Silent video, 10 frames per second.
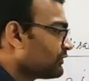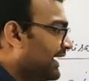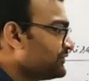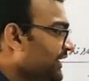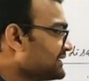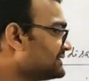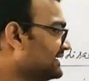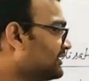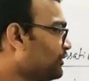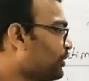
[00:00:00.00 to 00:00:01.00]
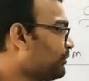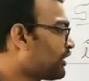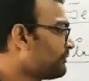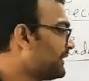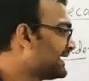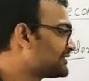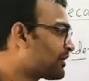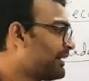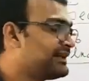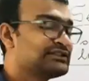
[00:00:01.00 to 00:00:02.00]
So as you can see, the number of s
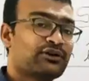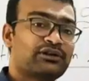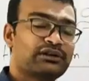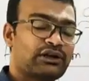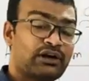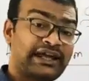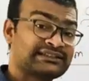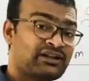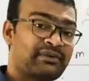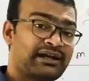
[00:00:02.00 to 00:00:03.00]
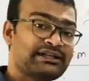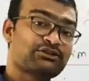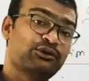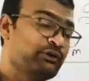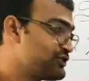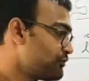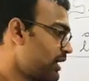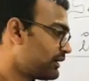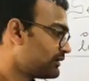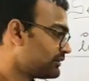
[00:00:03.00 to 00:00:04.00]
orbital is always
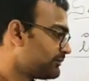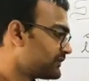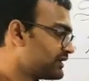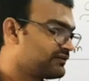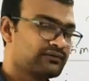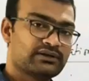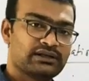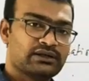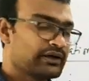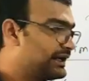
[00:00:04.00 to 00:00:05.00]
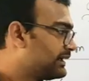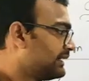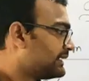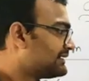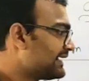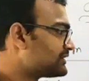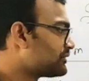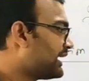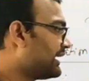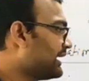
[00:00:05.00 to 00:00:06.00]
1. Okay, that's
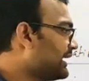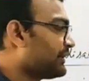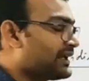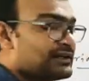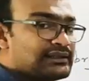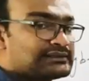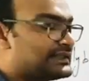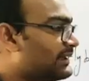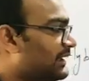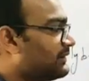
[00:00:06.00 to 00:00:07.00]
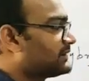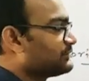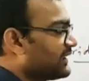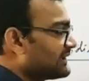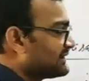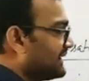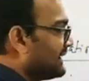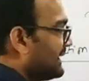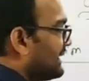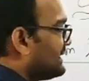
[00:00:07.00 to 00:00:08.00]
why we can say
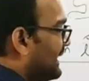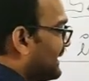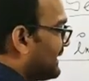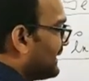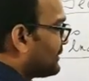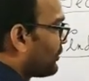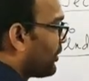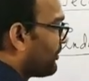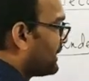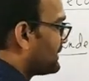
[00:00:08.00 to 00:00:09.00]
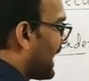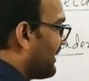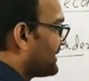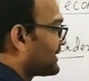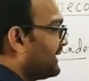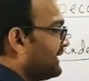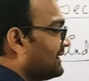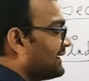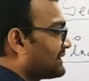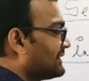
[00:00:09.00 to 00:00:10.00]
that the hybridization
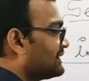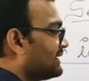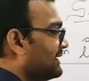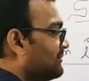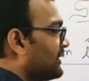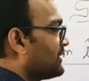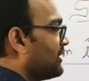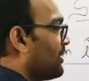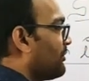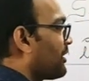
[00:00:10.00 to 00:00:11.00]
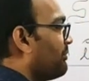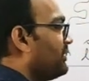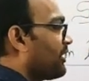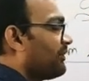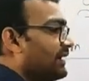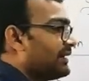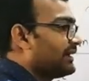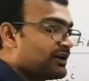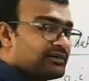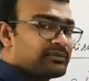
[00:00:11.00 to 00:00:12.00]
index is nothing but the number of p orbital
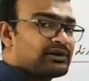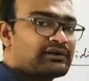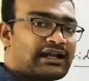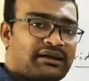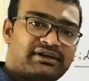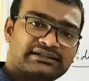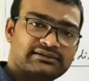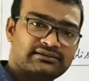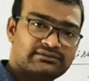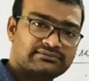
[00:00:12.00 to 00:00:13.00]
involved in a particular hybridization.